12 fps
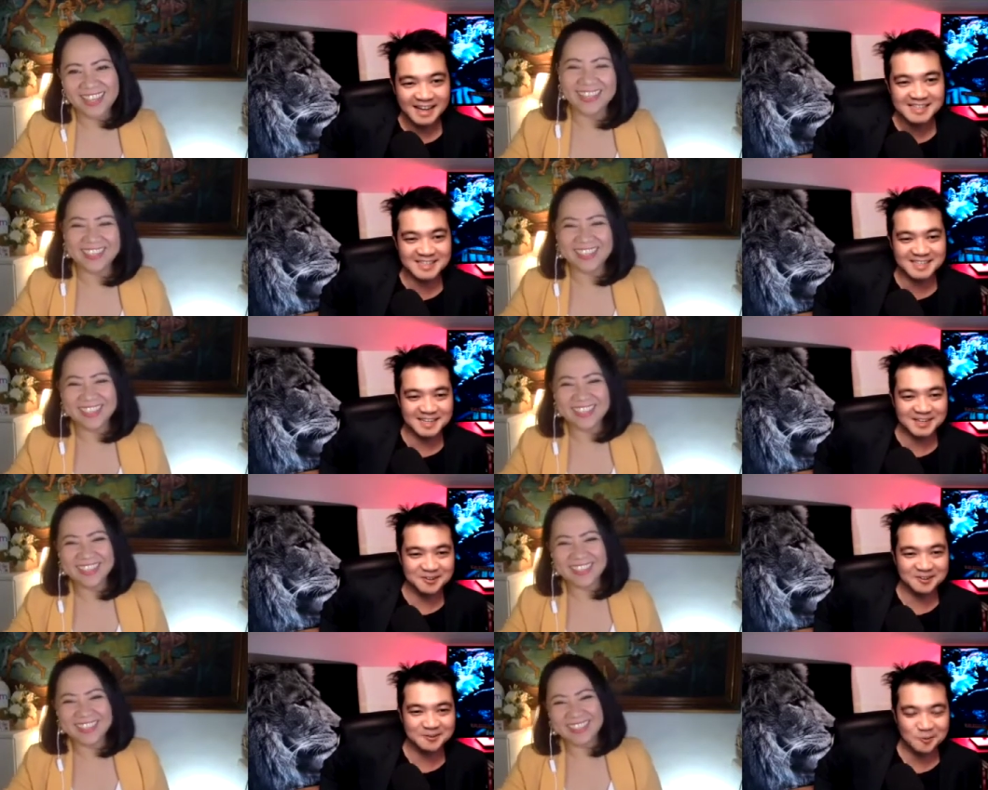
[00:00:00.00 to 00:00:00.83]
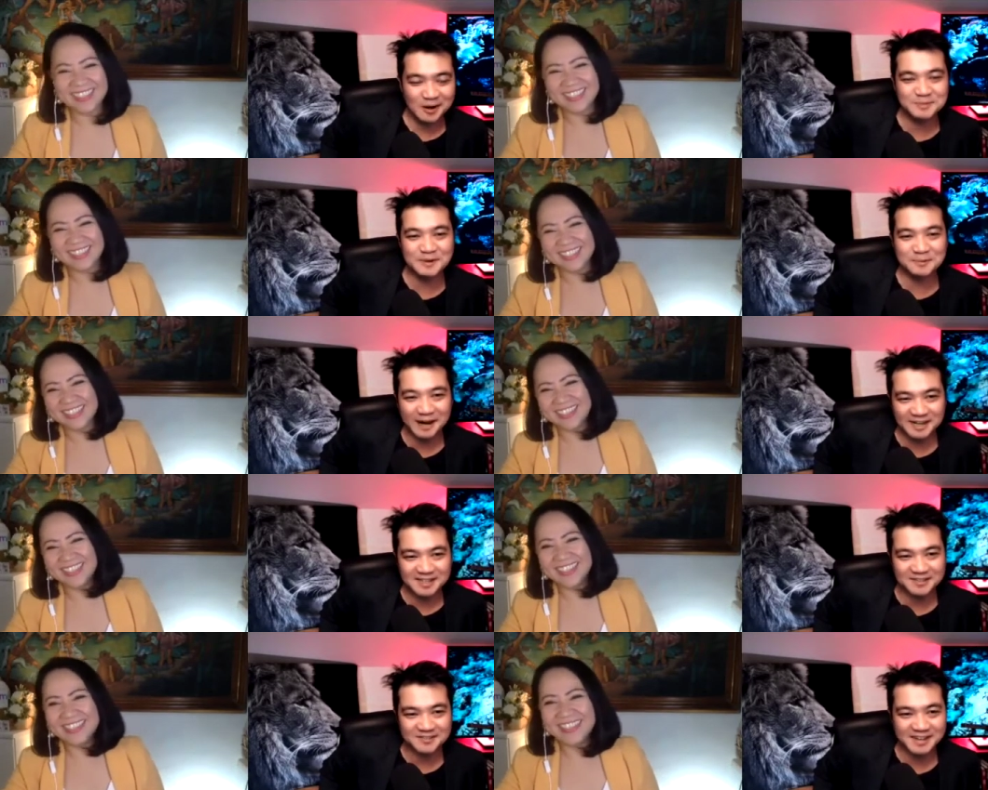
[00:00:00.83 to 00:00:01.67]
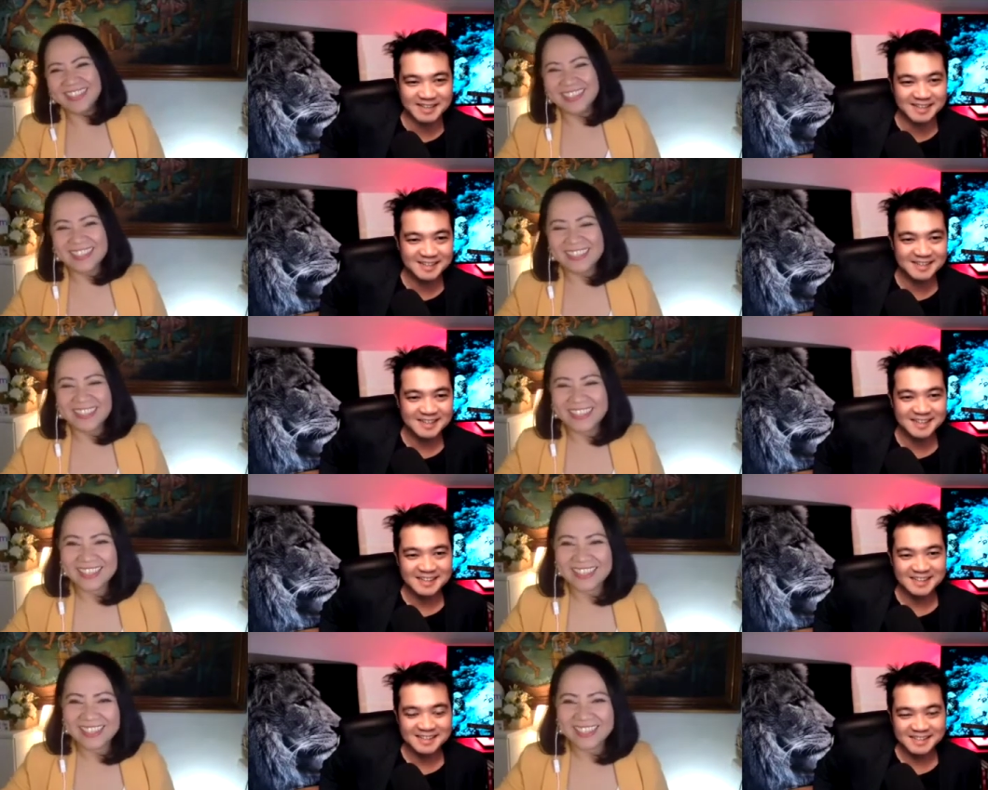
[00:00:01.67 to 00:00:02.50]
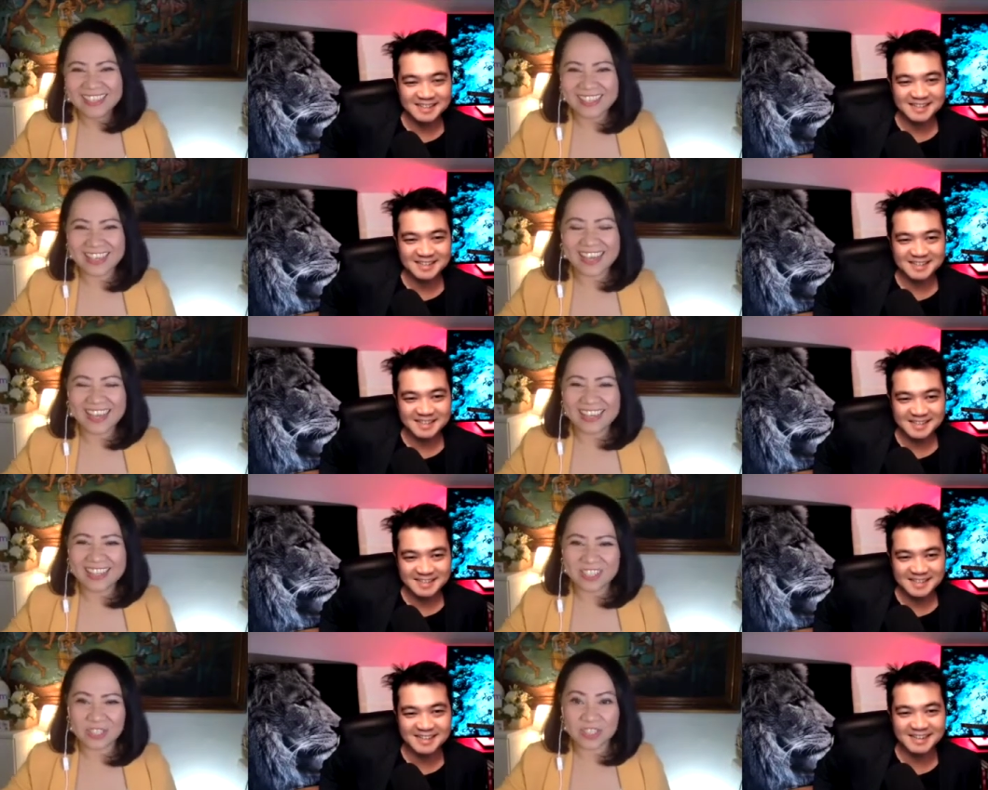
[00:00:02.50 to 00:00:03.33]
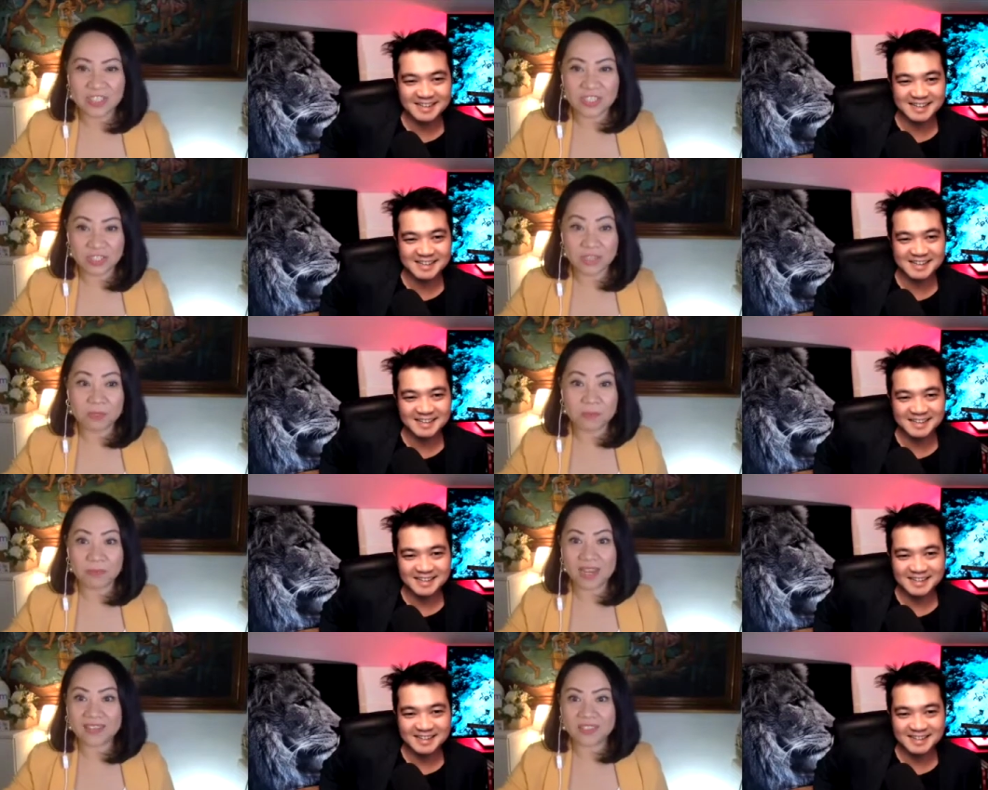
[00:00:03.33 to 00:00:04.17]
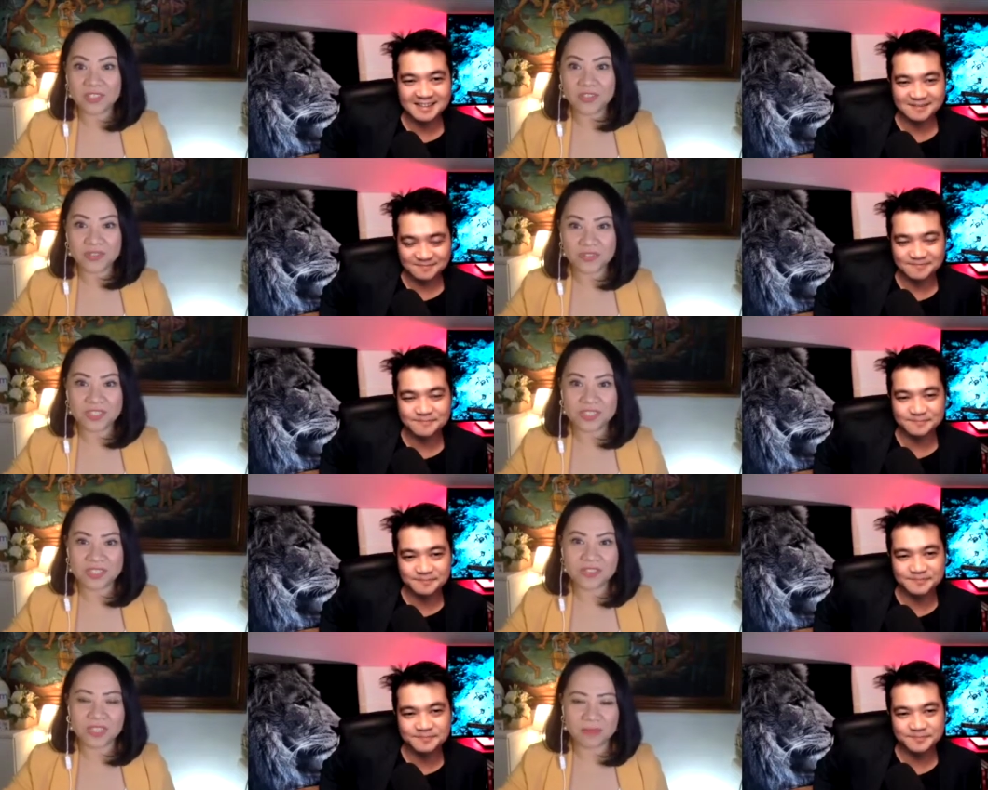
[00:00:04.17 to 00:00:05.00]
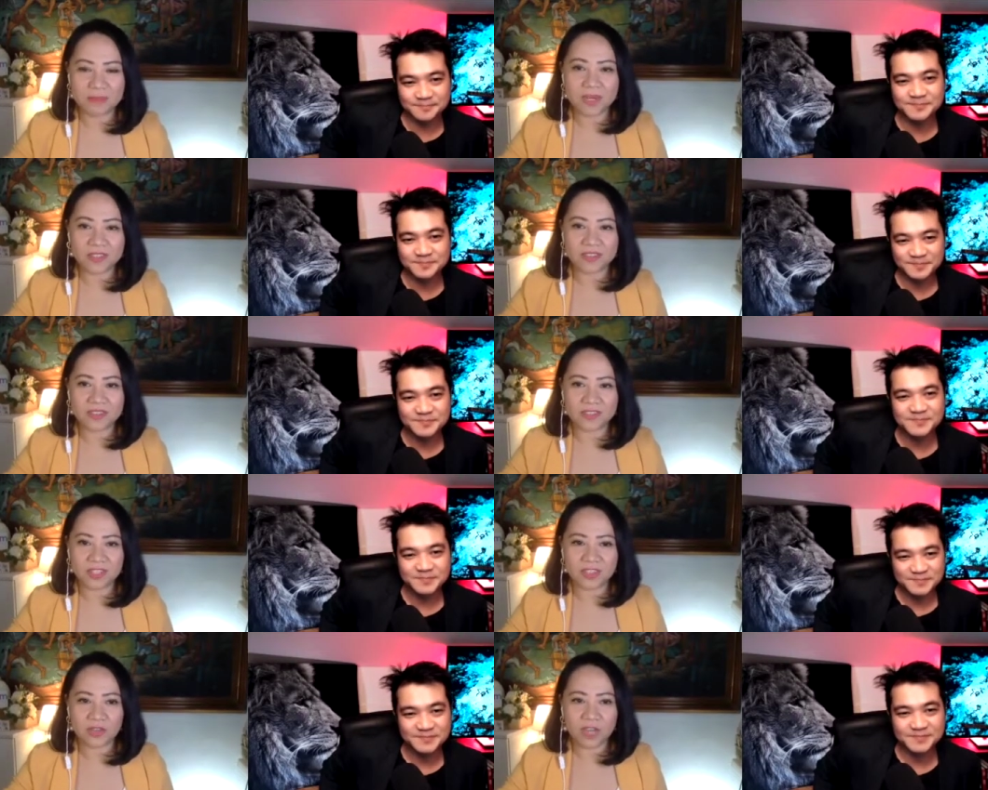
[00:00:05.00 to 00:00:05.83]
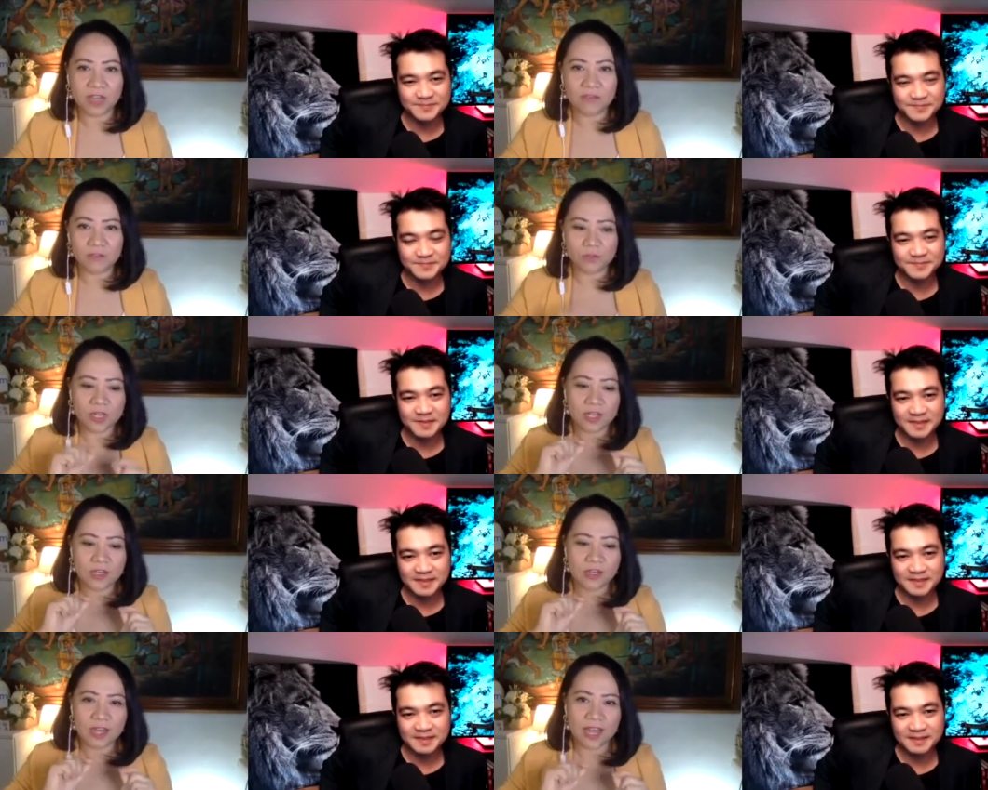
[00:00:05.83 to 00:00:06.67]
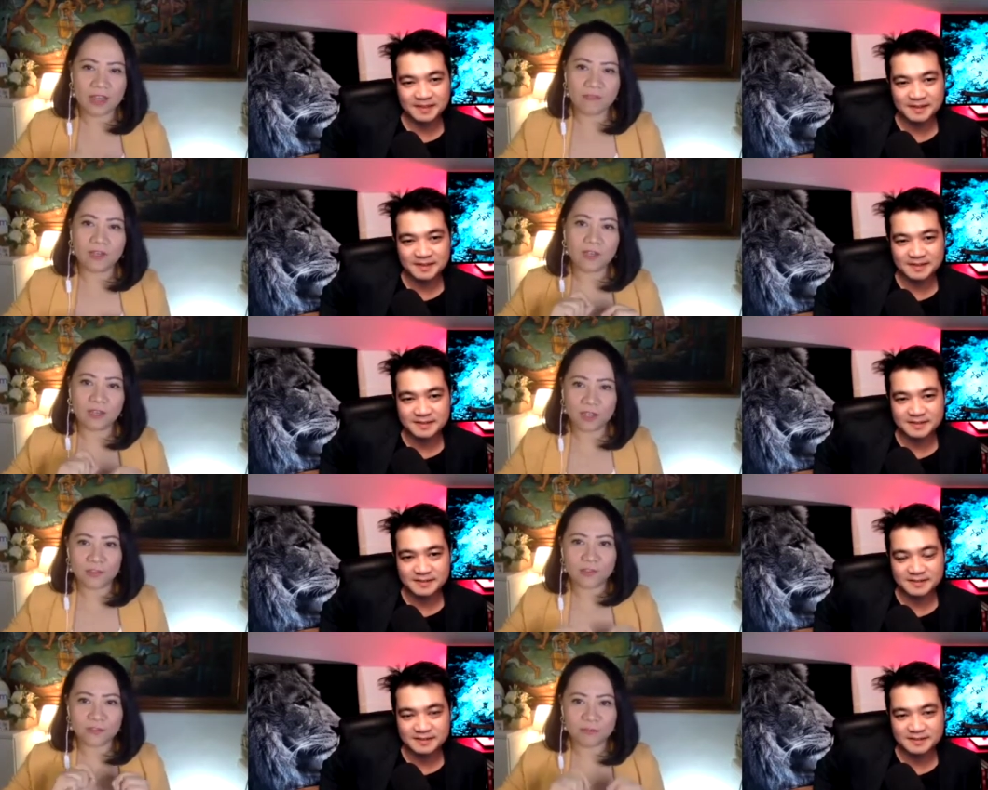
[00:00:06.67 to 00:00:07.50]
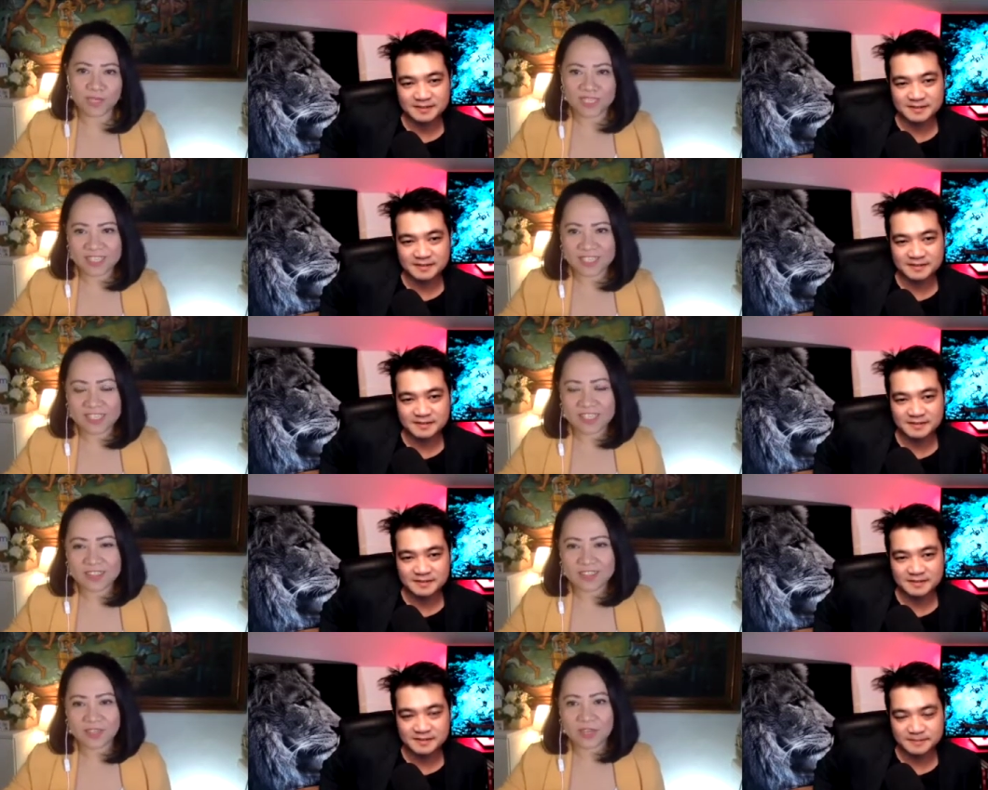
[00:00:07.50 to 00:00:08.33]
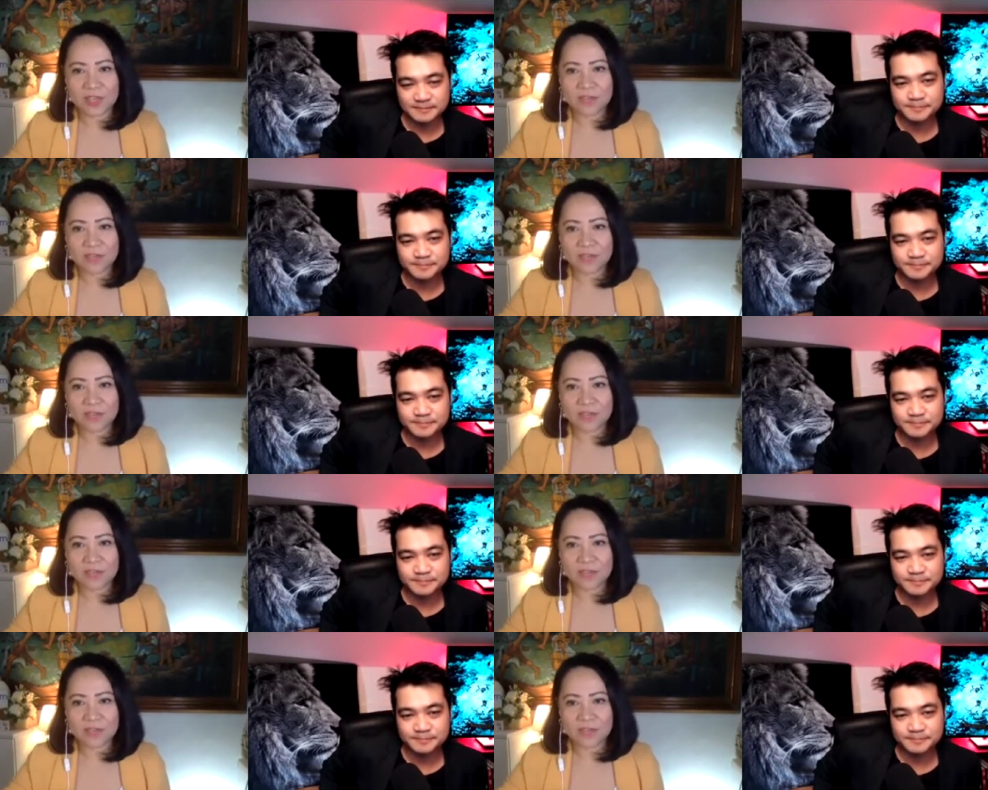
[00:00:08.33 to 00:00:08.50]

Speaker 1: it's a skill. Quite a bit of practice, right?
Speaker 2: Yeah, it should yeah. it should be practice. really, really practice. And you have to have a lot of meetings, you have